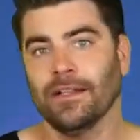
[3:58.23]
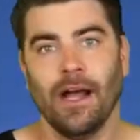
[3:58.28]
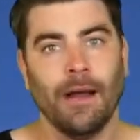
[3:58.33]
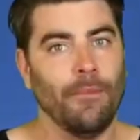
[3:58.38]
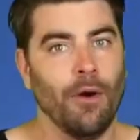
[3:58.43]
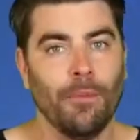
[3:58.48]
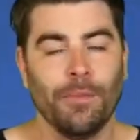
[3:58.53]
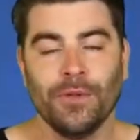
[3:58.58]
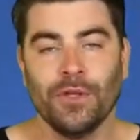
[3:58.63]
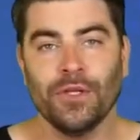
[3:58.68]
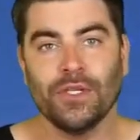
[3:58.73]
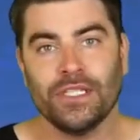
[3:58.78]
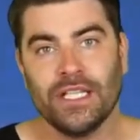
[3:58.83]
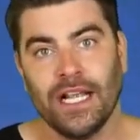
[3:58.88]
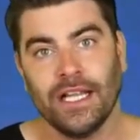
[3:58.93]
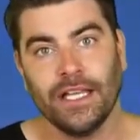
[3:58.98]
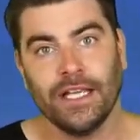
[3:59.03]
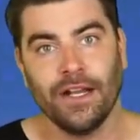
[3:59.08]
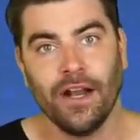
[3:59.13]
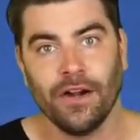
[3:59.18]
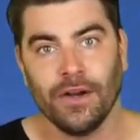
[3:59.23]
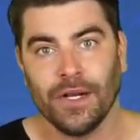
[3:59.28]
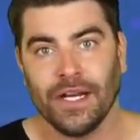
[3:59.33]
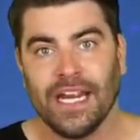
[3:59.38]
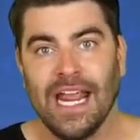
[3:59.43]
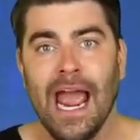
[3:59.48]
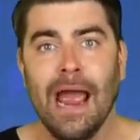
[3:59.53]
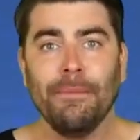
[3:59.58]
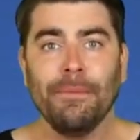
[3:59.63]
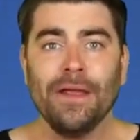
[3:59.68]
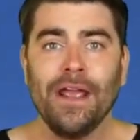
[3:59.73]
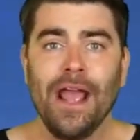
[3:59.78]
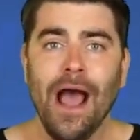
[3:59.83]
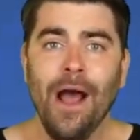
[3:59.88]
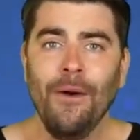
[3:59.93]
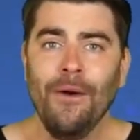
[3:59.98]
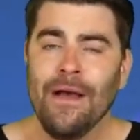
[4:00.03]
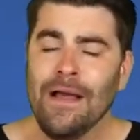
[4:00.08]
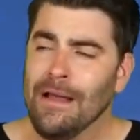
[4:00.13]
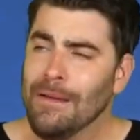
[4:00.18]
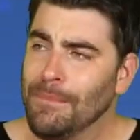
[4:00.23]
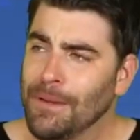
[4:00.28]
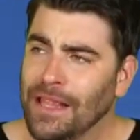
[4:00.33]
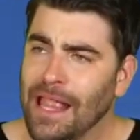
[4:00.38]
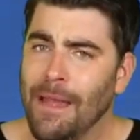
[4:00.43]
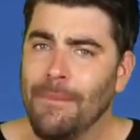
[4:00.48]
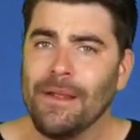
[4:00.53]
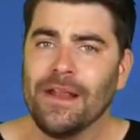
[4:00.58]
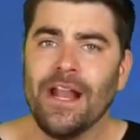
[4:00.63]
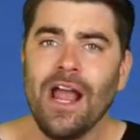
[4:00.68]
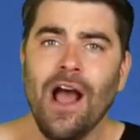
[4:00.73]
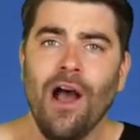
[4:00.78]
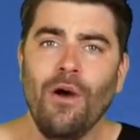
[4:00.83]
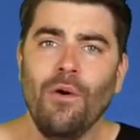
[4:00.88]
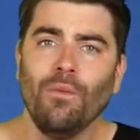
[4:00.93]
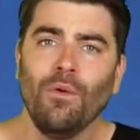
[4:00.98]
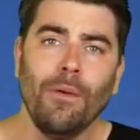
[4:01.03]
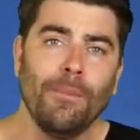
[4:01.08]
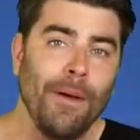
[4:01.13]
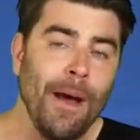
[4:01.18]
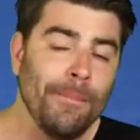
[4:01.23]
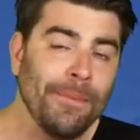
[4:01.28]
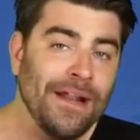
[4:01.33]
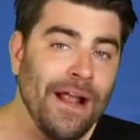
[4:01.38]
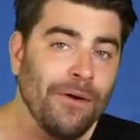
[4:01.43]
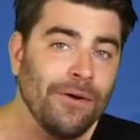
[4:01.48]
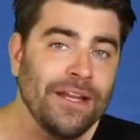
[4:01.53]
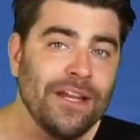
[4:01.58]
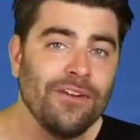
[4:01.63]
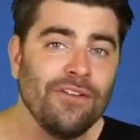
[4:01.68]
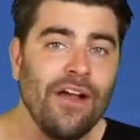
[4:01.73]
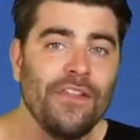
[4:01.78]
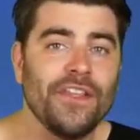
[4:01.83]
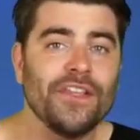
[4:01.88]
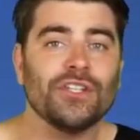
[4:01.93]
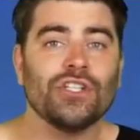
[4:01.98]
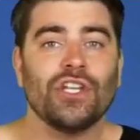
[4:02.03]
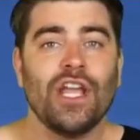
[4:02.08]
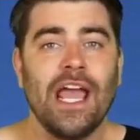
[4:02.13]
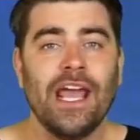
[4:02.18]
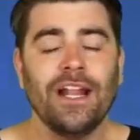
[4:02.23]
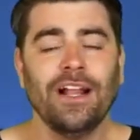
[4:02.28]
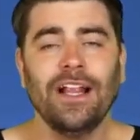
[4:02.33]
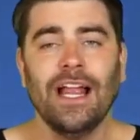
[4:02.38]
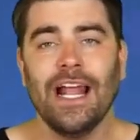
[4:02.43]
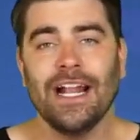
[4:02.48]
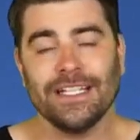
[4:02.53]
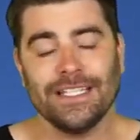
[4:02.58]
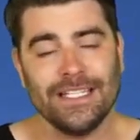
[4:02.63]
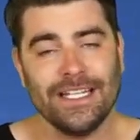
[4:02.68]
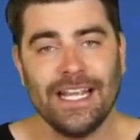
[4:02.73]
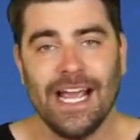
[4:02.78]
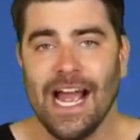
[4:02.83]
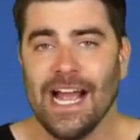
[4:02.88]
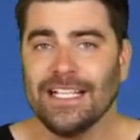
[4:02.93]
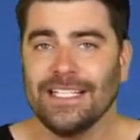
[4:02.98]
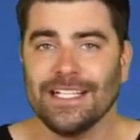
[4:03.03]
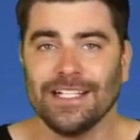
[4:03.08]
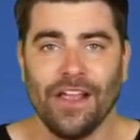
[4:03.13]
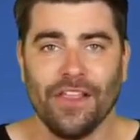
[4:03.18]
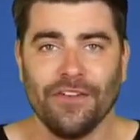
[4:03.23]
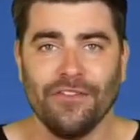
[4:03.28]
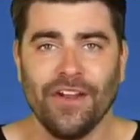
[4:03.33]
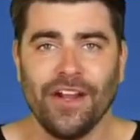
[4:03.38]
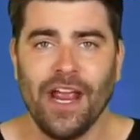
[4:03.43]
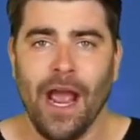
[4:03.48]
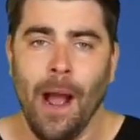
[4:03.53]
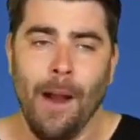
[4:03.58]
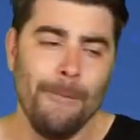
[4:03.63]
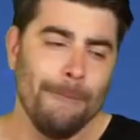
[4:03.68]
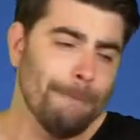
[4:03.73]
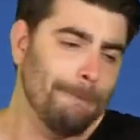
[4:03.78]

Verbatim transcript: I'm hoping you say Leonardo DiCaprio, but let me know. We'll pump it out here on this channel, and I'll see you guys in another video.